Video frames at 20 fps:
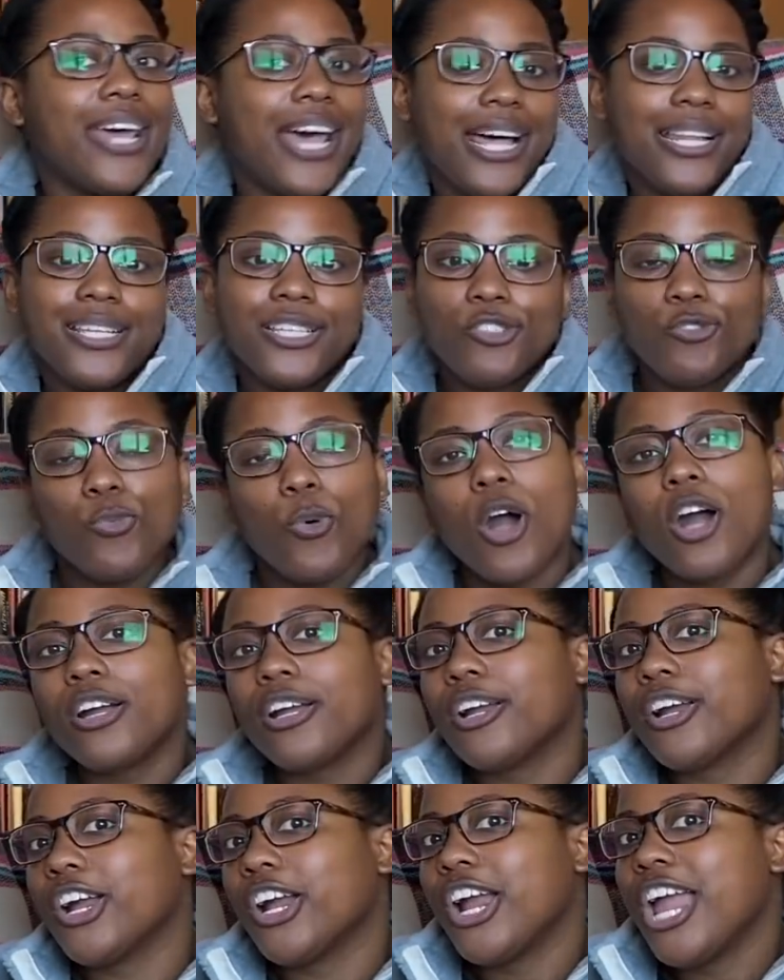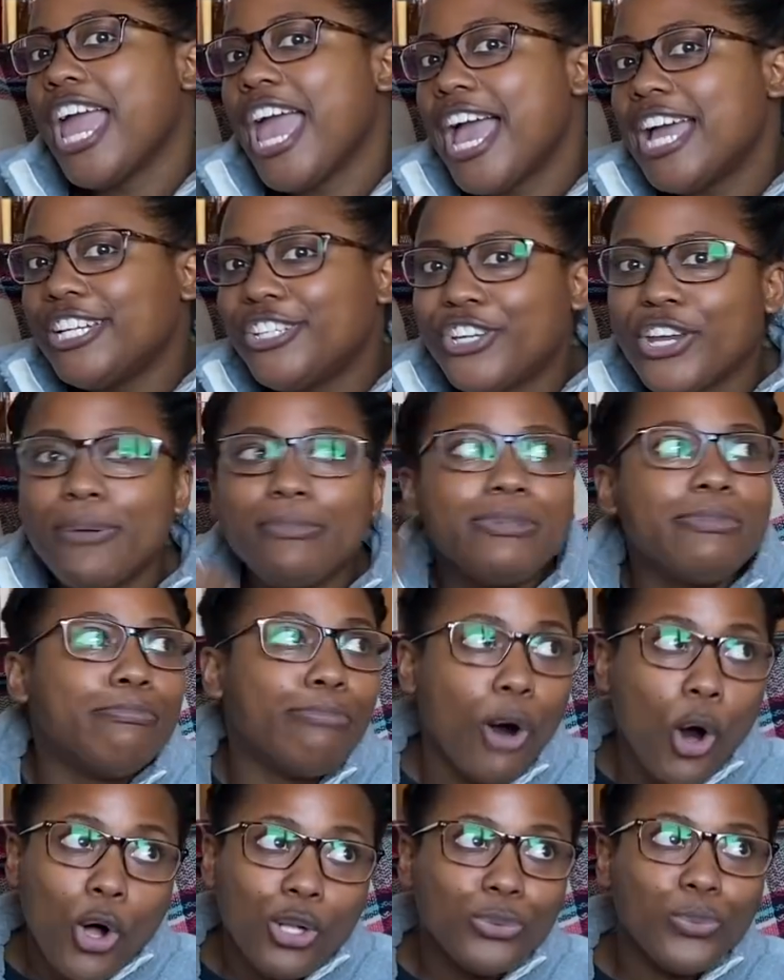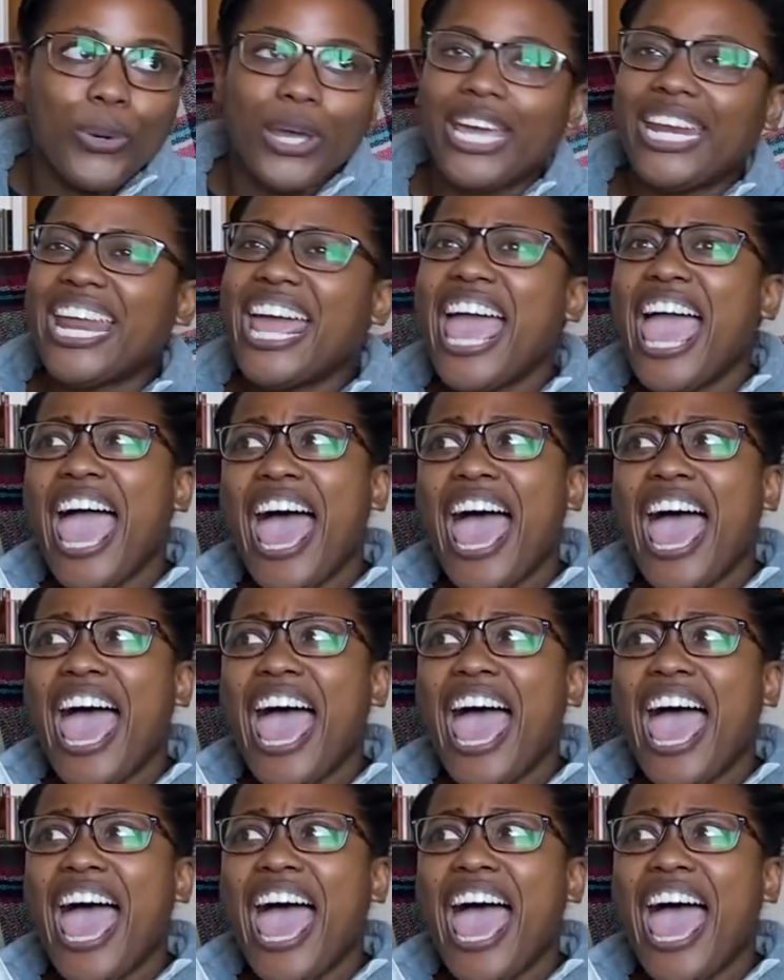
Alice Walker and James Baldwin.